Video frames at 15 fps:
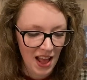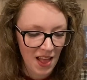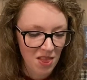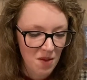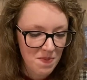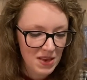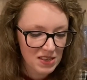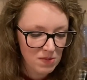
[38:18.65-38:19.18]
and the
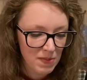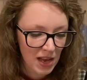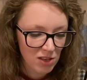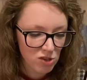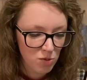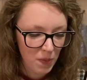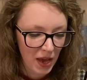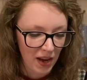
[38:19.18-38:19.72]

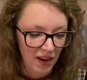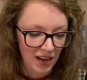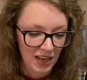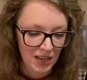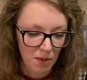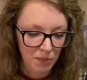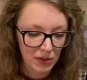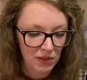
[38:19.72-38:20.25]
mismatched pair end
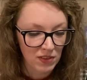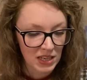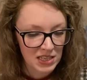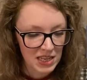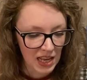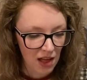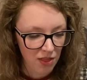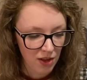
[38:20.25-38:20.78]
up living
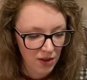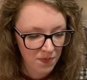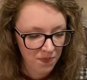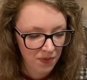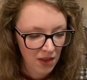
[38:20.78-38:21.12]
together.